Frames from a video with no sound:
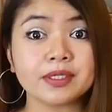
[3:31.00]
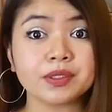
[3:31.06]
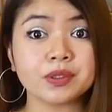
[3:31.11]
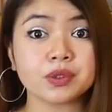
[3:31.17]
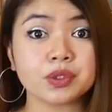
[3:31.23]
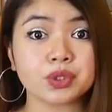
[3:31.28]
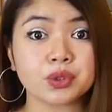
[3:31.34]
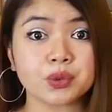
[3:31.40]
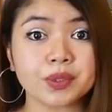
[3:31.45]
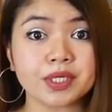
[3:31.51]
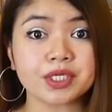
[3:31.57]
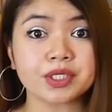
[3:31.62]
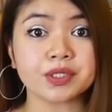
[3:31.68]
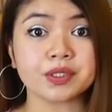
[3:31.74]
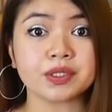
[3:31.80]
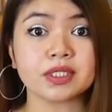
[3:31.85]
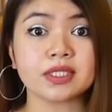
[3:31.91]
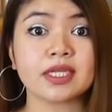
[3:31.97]

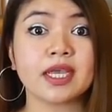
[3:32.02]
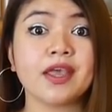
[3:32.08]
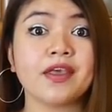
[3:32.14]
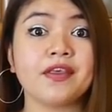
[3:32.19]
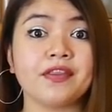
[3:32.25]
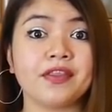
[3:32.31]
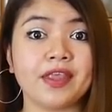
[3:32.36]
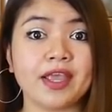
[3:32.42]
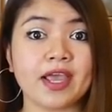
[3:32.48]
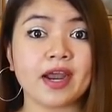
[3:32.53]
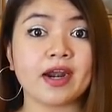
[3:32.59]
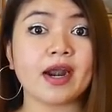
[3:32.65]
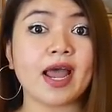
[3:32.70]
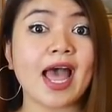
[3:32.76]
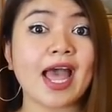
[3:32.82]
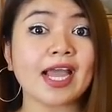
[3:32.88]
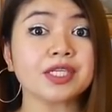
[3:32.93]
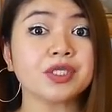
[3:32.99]
nutritious. They are
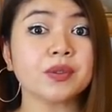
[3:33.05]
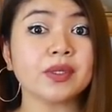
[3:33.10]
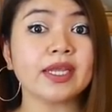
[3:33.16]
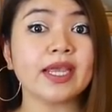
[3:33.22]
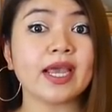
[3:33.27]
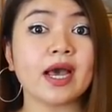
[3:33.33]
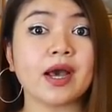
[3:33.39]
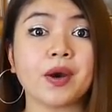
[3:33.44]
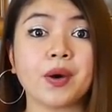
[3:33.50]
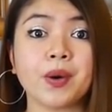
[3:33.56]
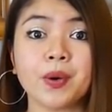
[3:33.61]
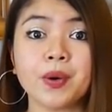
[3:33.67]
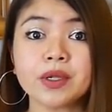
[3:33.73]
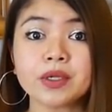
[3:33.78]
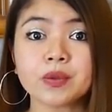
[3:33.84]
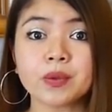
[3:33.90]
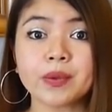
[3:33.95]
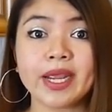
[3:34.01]
actually a
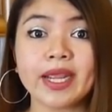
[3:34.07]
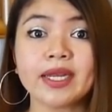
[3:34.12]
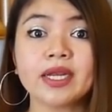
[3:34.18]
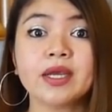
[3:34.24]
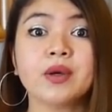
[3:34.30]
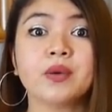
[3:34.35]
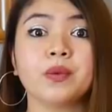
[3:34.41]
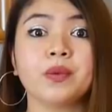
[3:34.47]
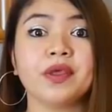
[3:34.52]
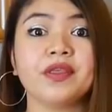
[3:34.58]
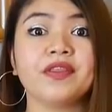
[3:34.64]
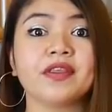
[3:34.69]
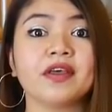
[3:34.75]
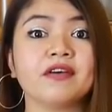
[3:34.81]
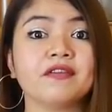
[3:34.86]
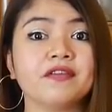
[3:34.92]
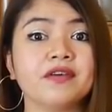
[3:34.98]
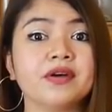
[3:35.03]
whole grain with
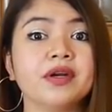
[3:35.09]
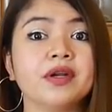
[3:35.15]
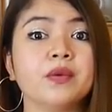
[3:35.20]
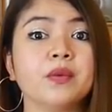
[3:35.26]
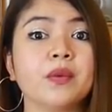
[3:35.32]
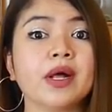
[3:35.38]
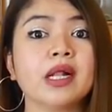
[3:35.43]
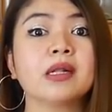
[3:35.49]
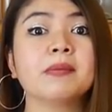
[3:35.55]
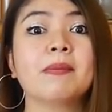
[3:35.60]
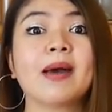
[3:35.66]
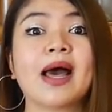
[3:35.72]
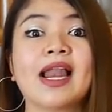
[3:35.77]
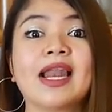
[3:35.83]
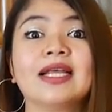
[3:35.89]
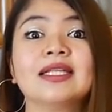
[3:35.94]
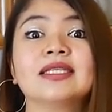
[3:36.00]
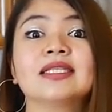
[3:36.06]
a very
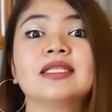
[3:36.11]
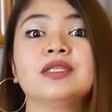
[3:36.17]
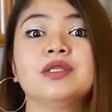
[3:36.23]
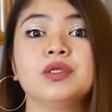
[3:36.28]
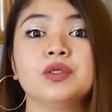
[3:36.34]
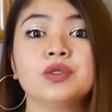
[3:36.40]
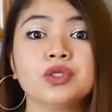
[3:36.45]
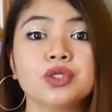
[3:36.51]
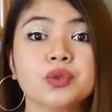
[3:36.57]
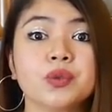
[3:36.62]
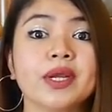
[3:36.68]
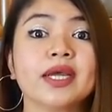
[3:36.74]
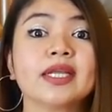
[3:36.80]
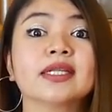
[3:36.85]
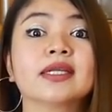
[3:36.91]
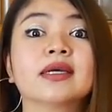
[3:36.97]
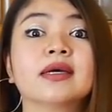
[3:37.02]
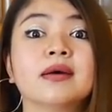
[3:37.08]
well-balanced
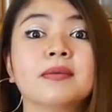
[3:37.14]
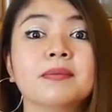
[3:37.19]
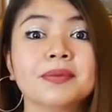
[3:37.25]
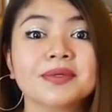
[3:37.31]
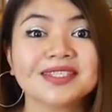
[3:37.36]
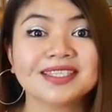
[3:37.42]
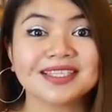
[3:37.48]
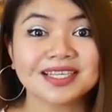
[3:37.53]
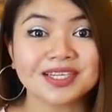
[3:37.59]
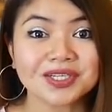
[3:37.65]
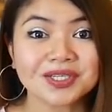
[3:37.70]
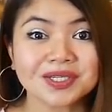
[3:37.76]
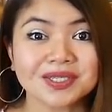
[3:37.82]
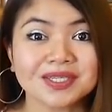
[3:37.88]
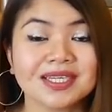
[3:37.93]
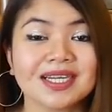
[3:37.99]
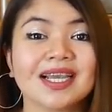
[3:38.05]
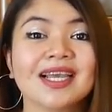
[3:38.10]
nutrient
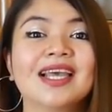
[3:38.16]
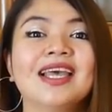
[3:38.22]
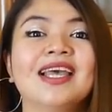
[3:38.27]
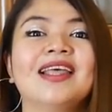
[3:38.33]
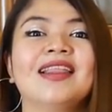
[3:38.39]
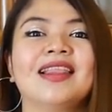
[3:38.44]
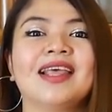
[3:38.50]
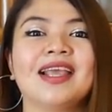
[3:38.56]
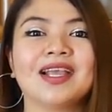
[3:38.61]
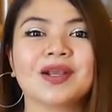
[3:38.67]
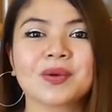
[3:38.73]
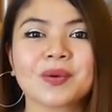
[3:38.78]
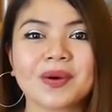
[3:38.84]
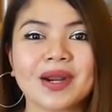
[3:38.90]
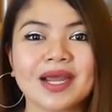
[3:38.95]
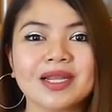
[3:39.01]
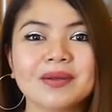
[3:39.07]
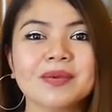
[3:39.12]
composition. The
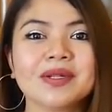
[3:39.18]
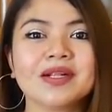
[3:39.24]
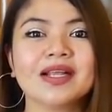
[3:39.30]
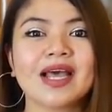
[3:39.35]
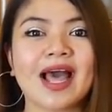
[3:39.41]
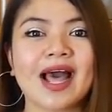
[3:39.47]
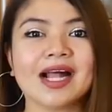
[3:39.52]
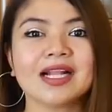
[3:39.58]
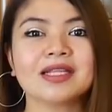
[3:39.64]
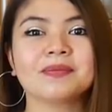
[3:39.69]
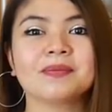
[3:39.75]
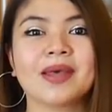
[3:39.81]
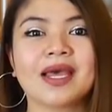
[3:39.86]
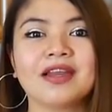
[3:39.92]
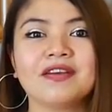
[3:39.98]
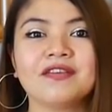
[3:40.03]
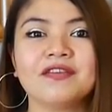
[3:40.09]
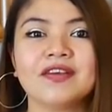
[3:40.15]
incredible health
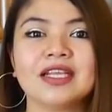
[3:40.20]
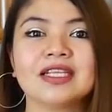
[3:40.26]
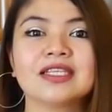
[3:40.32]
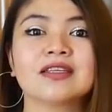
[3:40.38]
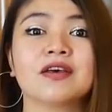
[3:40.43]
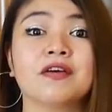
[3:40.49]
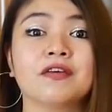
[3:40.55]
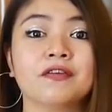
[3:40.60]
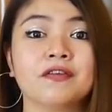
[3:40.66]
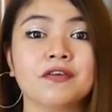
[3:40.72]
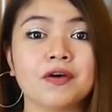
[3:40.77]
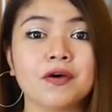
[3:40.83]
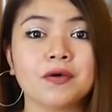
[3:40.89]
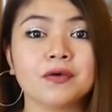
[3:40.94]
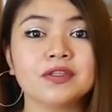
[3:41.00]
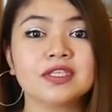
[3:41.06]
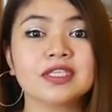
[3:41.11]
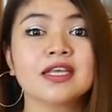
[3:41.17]
benefits of
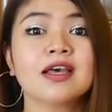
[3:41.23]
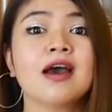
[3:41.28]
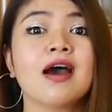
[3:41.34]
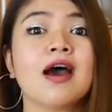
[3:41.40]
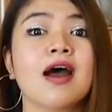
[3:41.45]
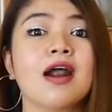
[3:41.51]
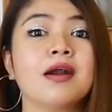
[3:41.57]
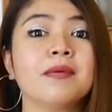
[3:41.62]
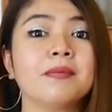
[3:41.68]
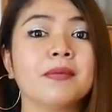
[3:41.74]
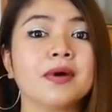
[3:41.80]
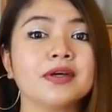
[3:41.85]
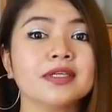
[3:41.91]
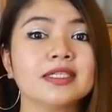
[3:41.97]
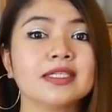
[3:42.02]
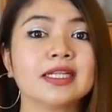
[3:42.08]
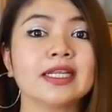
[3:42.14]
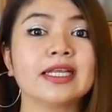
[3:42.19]
oats are
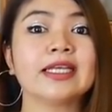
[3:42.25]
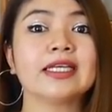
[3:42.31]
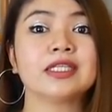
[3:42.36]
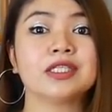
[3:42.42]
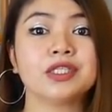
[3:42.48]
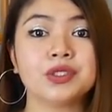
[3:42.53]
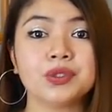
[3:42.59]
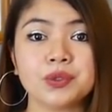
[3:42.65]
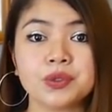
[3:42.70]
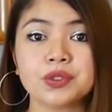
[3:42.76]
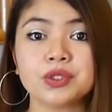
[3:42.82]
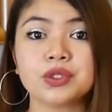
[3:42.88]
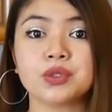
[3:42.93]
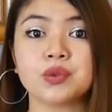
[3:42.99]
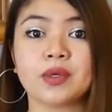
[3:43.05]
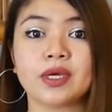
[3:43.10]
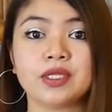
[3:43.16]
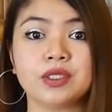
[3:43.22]
mostly due
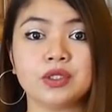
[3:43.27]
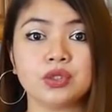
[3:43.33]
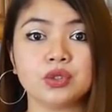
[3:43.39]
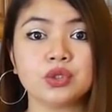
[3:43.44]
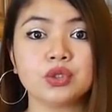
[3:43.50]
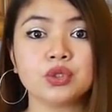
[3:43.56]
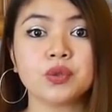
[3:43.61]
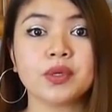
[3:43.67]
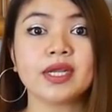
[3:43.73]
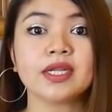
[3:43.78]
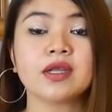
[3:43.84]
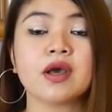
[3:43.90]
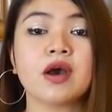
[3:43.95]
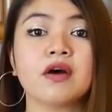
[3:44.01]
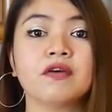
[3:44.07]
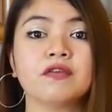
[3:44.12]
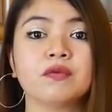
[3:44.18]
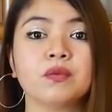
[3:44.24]
to a nutrient
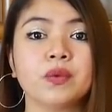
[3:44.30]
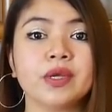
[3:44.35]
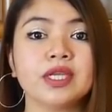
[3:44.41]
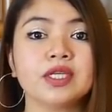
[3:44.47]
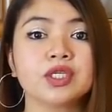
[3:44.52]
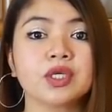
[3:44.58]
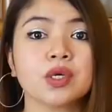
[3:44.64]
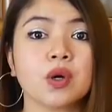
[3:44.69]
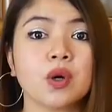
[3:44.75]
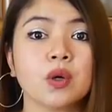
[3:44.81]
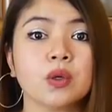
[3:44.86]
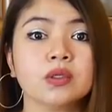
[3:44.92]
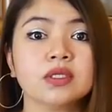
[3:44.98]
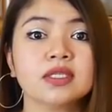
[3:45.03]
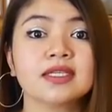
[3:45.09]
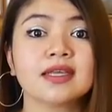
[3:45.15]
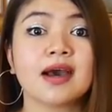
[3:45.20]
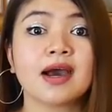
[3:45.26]
of which
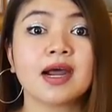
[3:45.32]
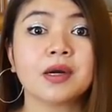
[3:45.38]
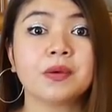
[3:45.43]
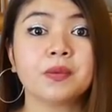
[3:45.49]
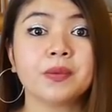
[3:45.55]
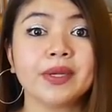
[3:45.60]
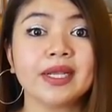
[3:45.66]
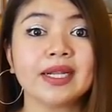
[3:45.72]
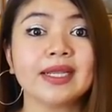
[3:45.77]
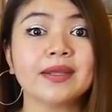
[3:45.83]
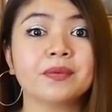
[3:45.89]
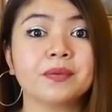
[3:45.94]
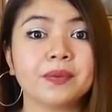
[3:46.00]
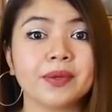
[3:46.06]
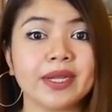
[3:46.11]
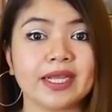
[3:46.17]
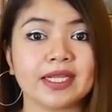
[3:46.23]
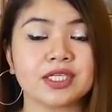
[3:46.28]
oats are really
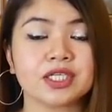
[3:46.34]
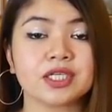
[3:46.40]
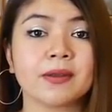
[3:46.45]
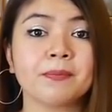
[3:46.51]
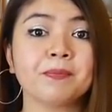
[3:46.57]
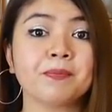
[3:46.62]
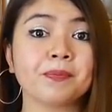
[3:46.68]
rich,